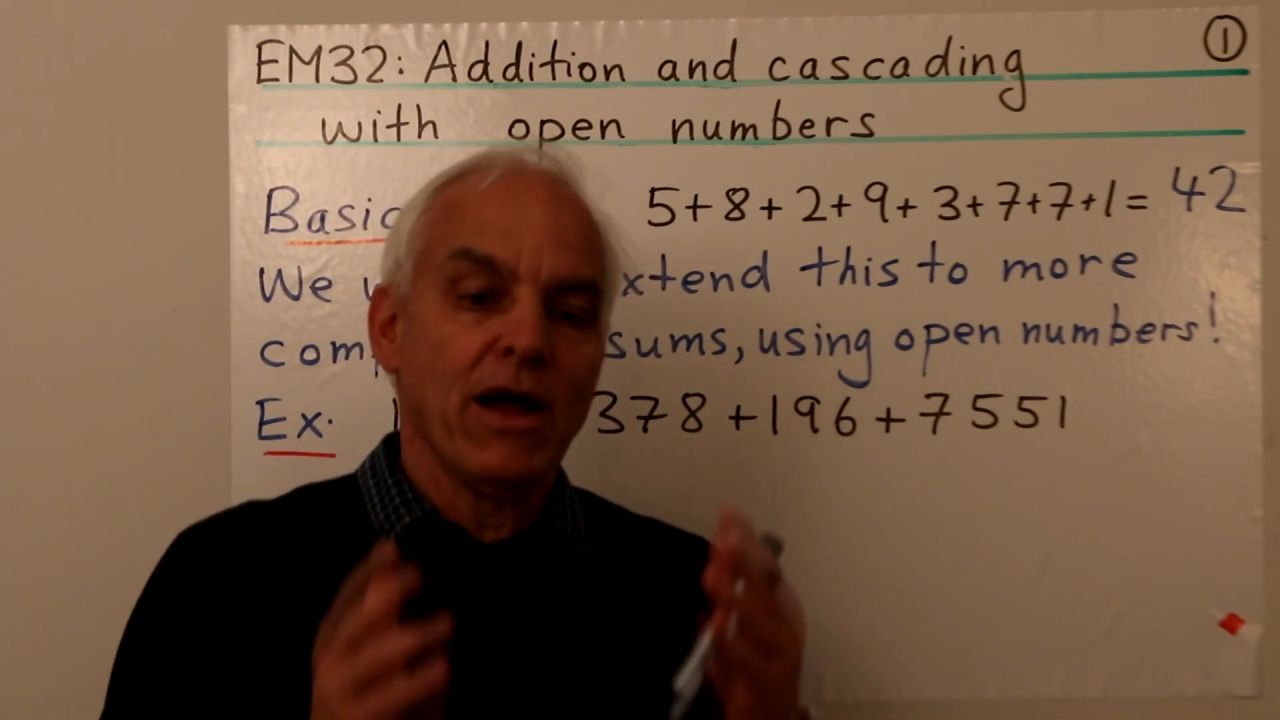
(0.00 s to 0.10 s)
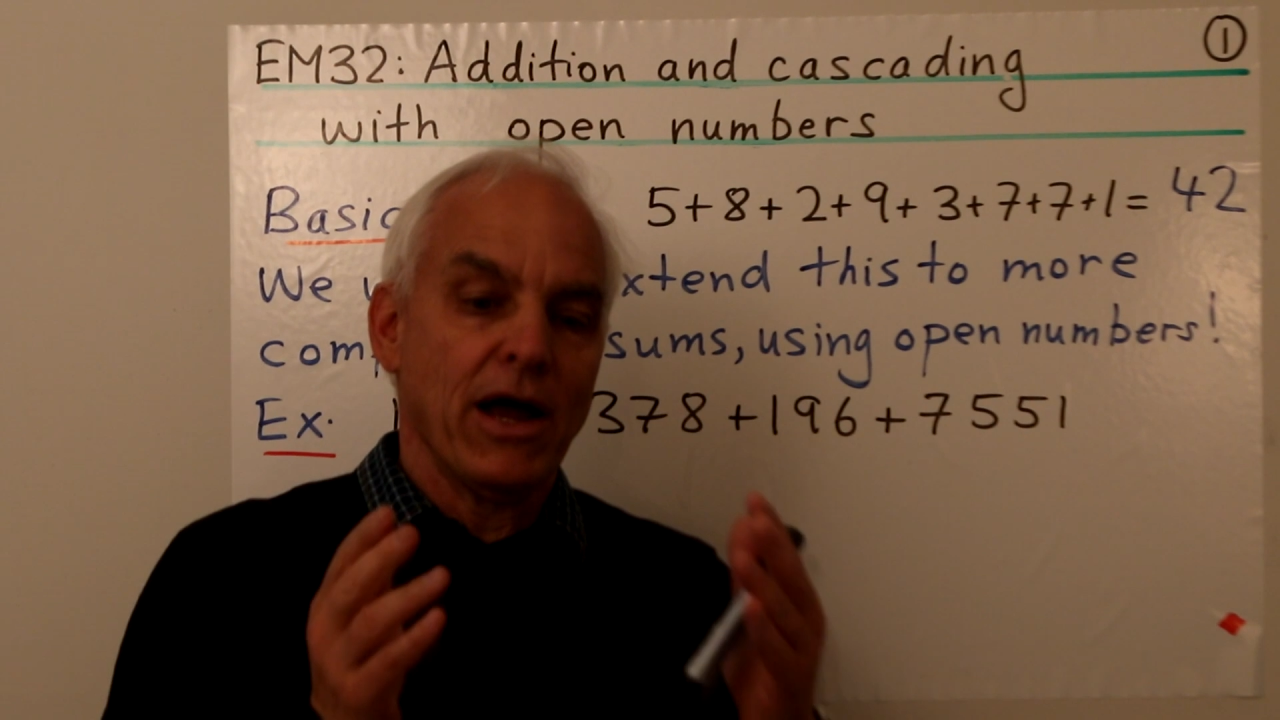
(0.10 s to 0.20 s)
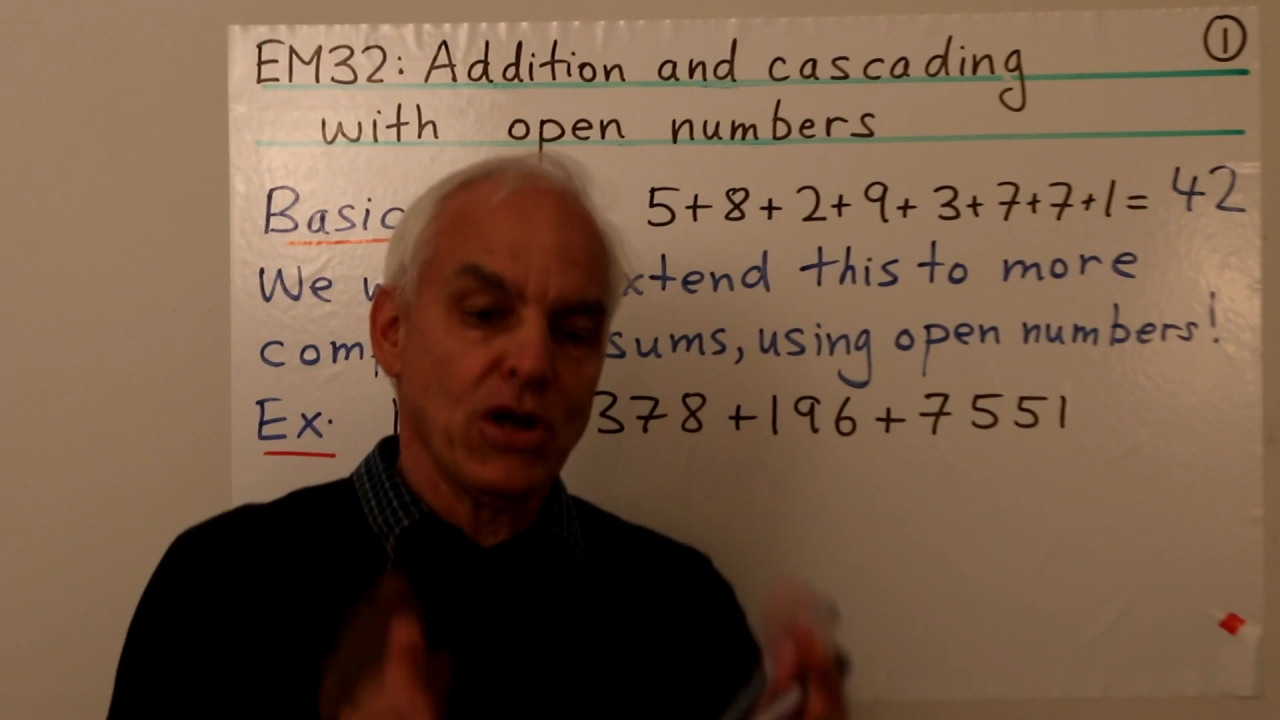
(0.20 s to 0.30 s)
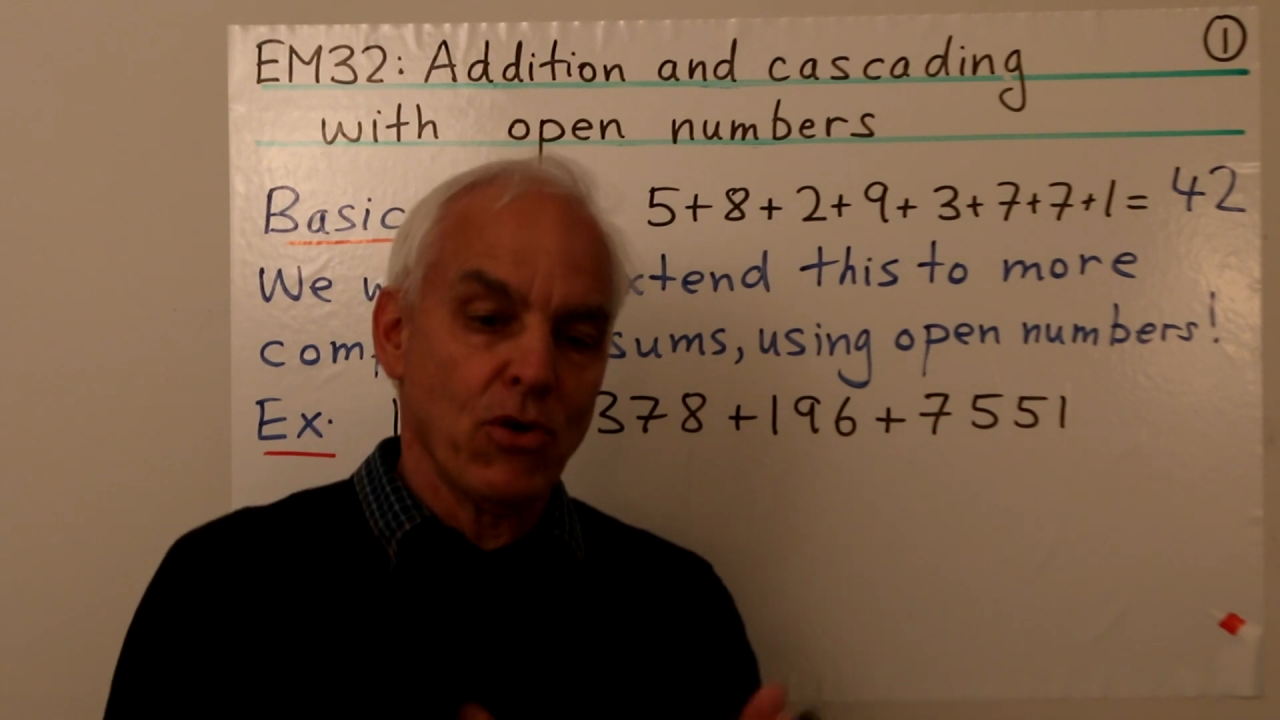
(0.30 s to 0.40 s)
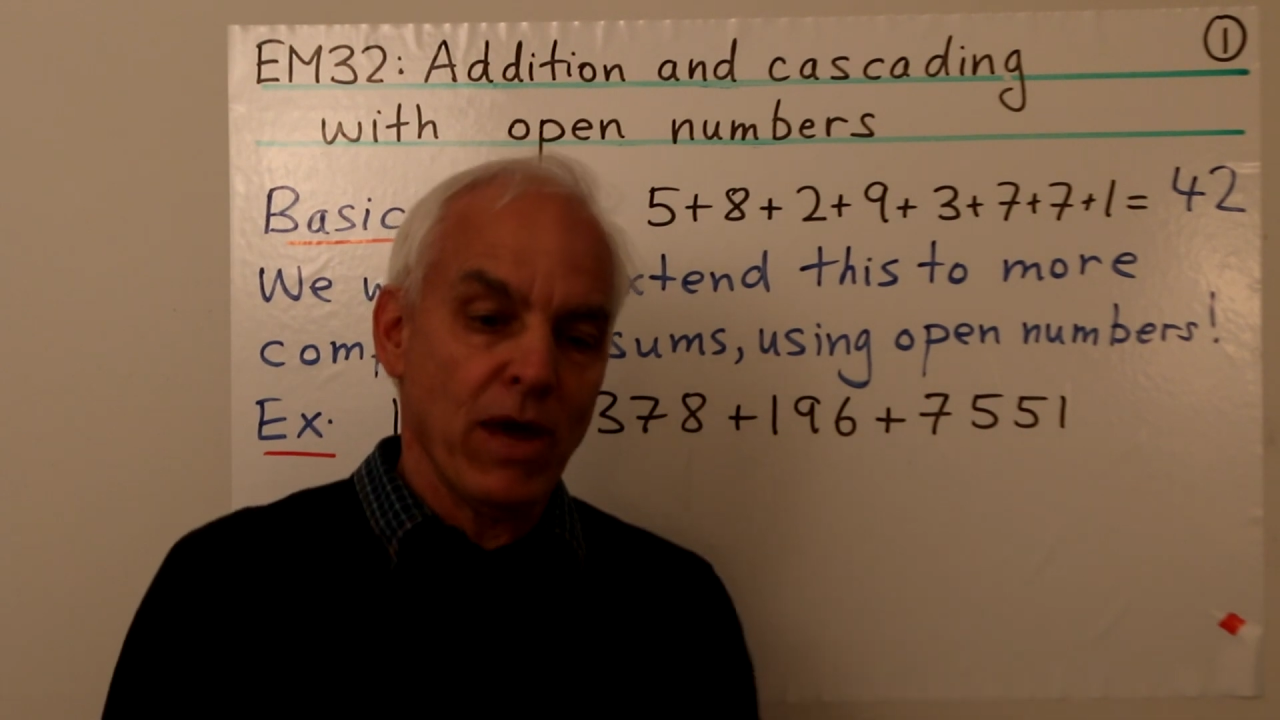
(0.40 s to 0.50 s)
a
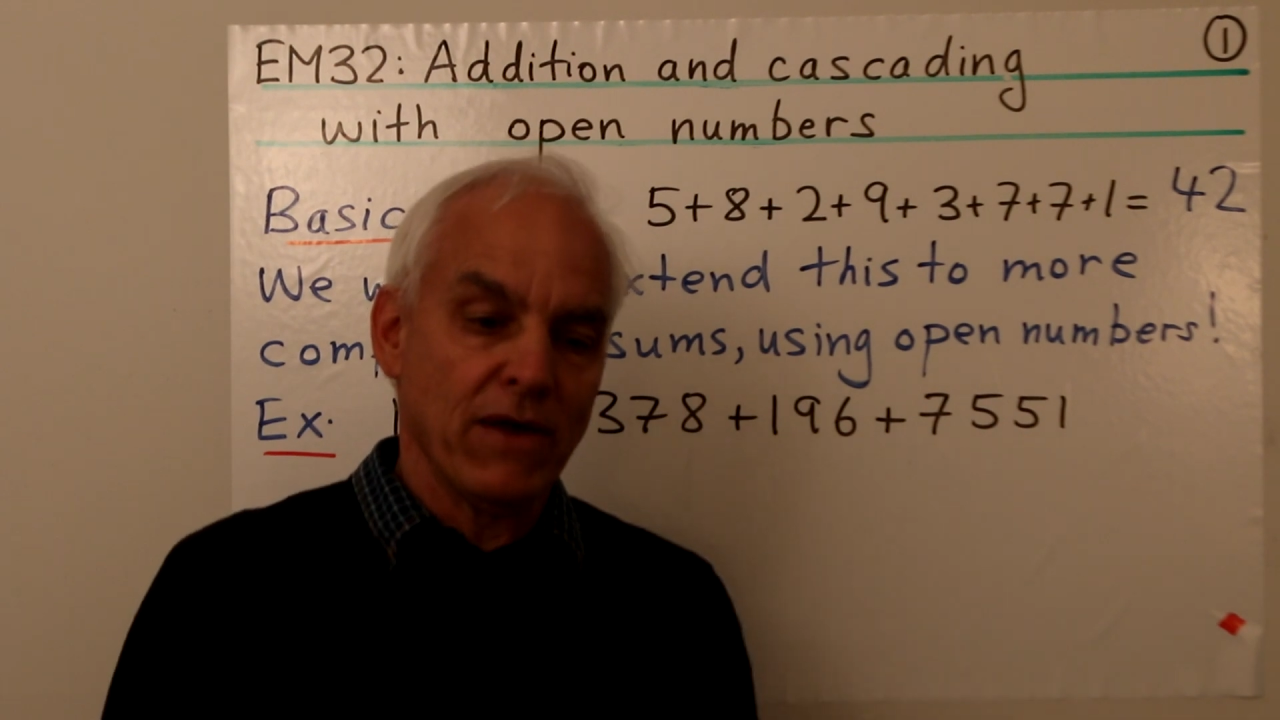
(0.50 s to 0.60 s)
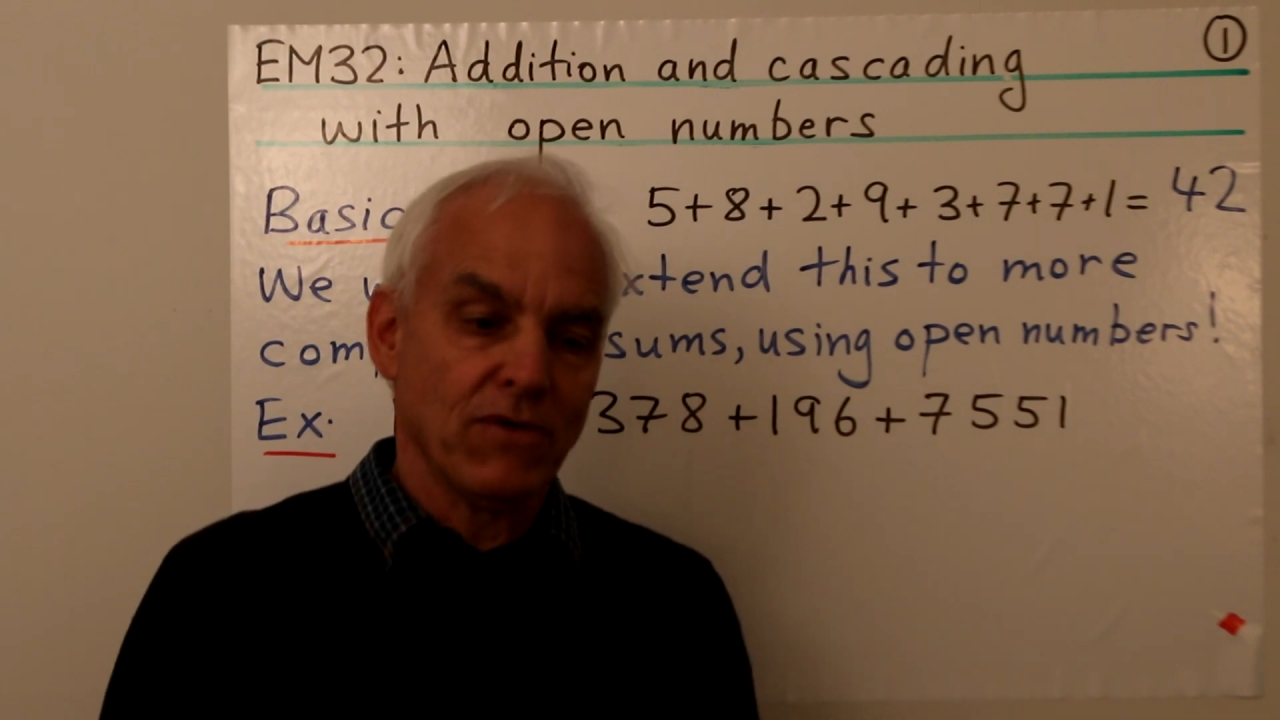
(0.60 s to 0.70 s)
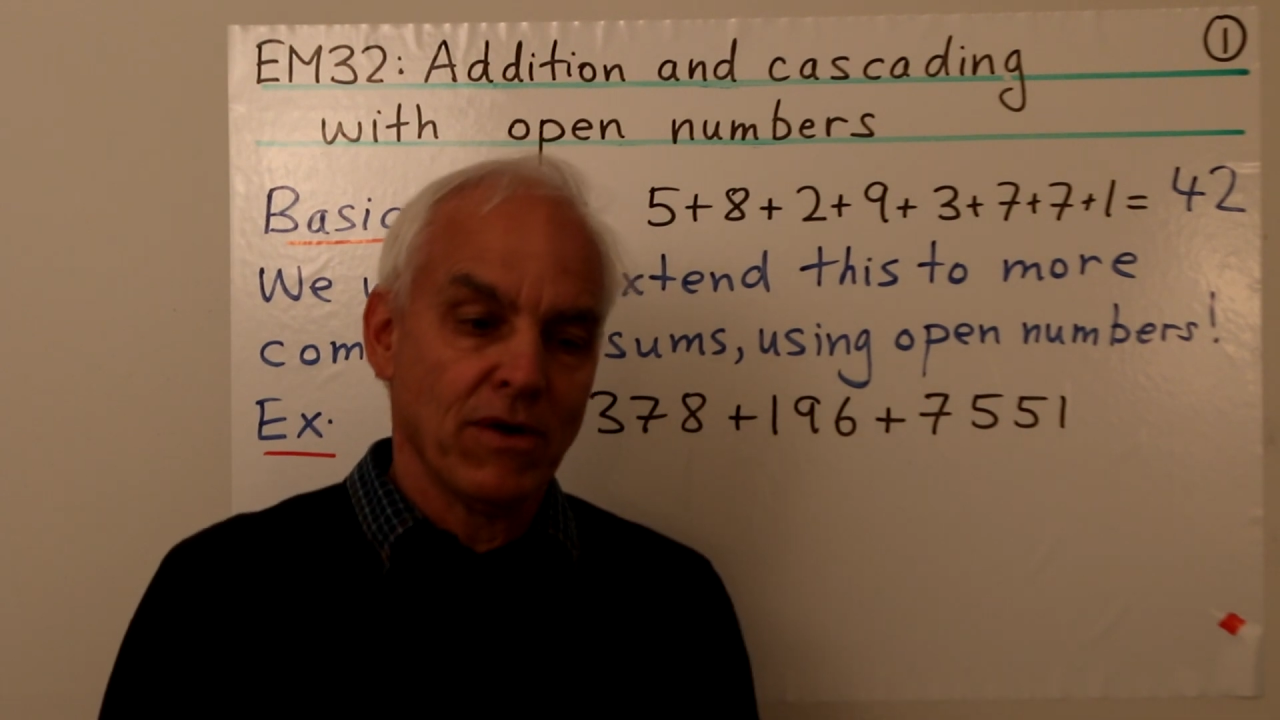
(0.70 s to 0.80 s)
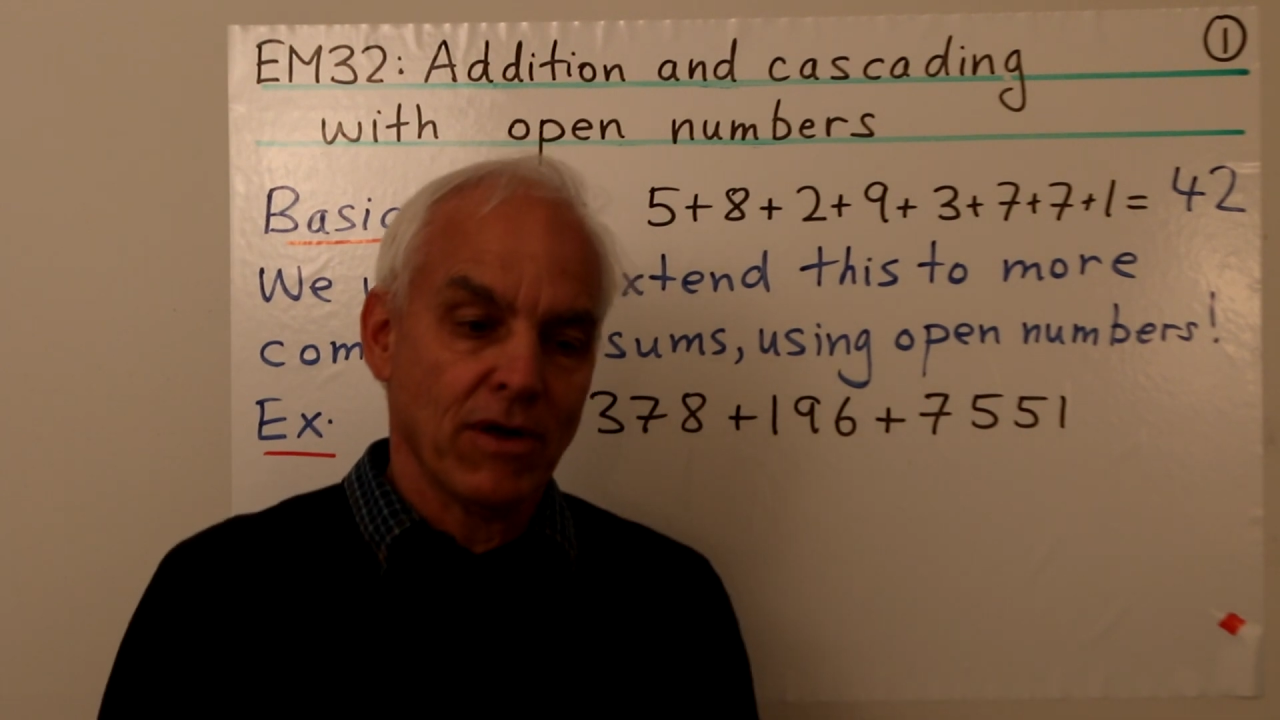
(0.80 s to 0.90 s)
new way of